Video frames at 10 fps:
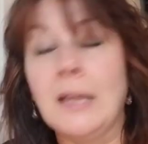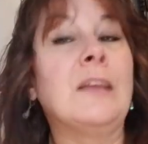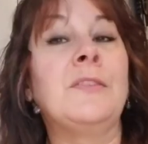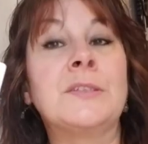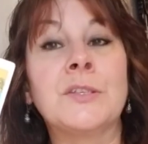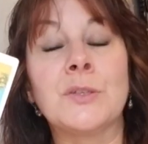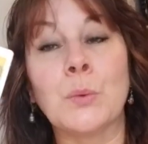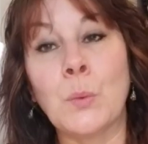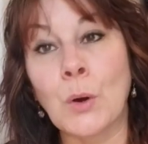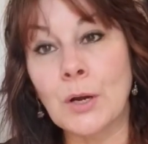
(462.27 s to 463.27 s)
If this is a
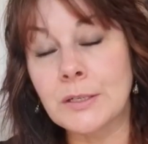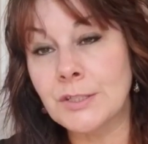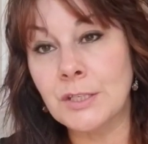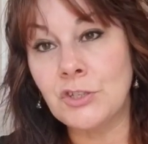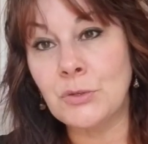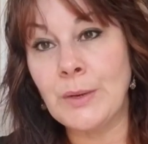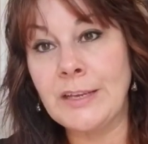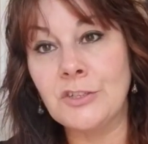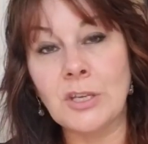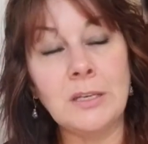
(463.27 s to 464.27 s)
work
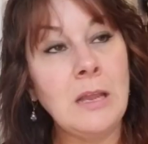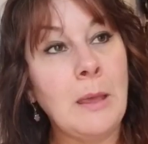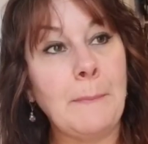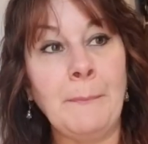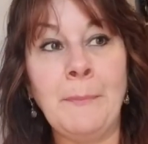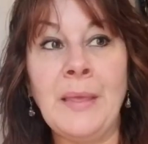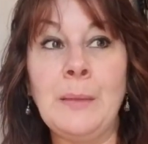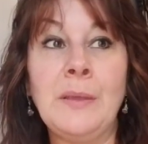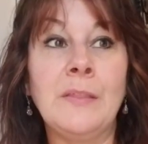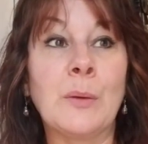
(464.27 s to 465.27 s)
situation,
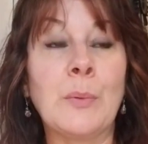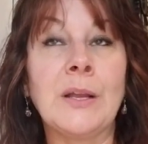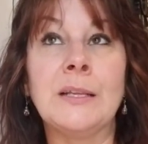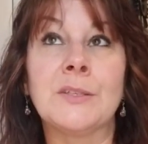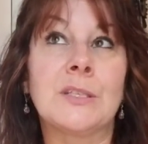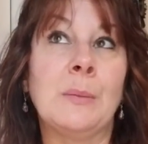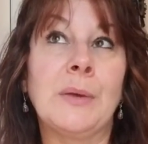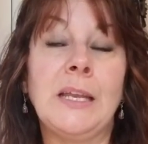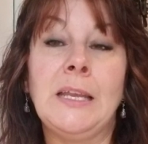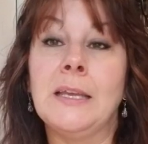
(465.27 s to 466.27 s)
maybe they're bringing
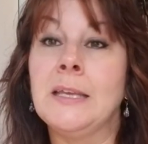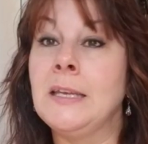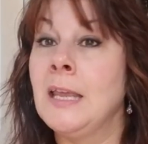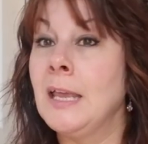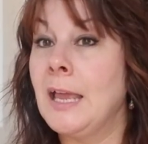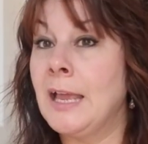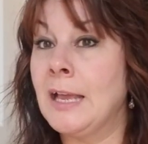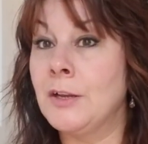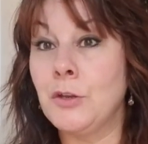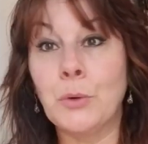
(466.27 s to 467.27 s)
somebody in
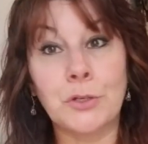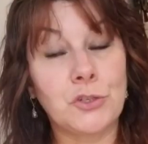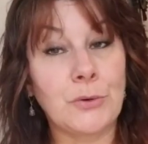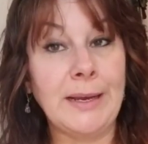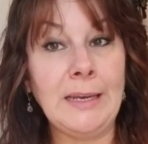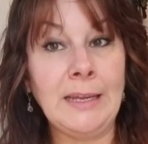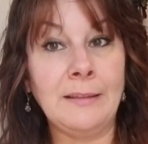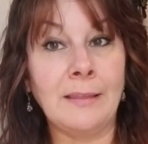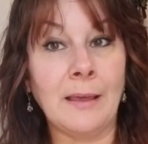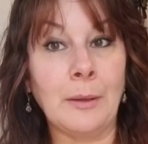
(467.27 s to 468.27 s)
and you're
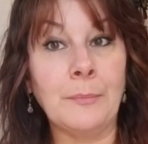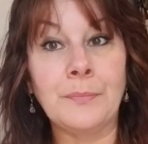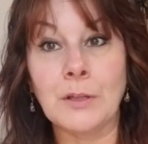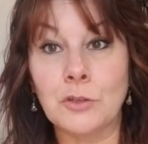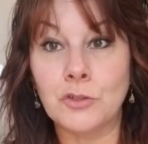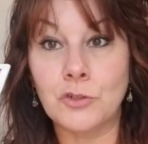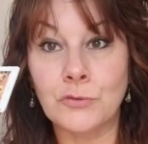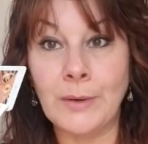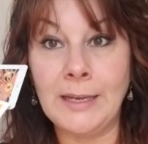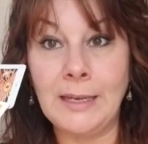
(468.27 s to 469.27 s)
training them
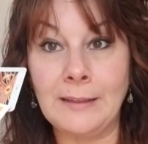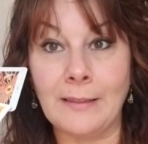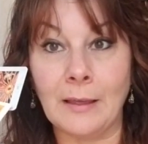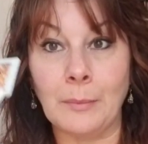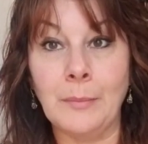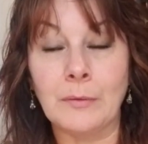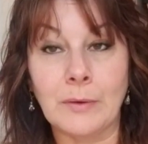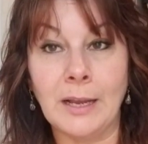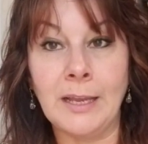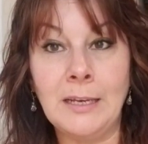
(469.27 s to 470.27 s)
training them,
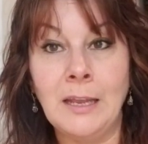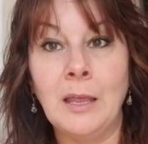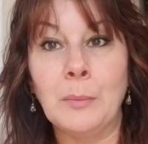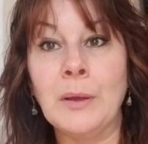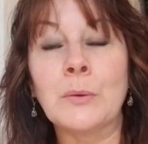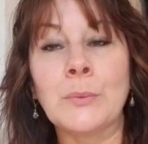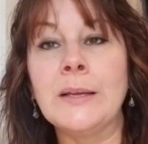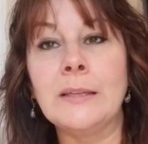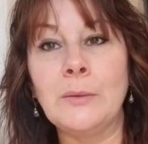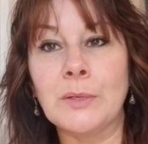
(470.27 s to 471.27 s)
right? But
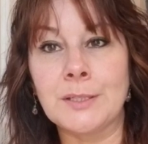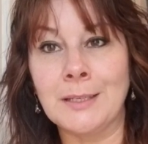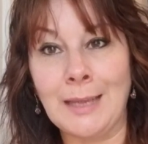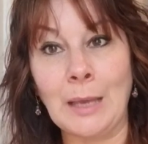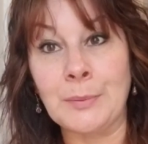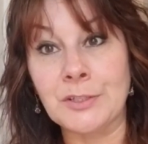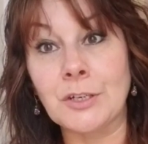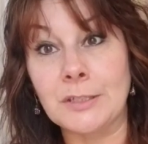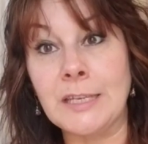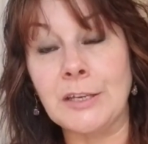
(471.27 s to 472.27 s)
really, what's going to happen is they're
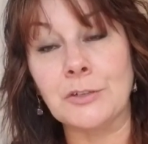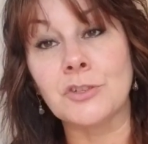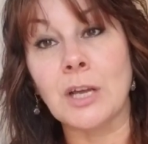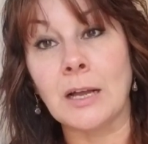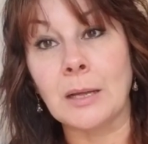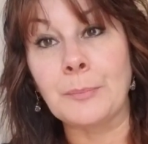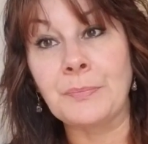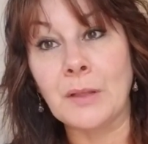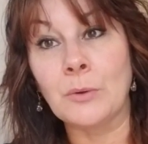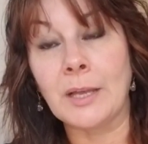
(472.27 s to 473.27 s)
going to take your job,
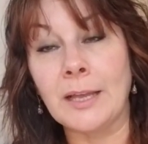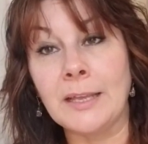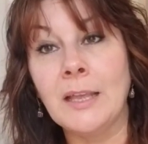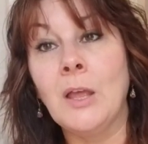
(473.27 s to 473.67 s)
okay?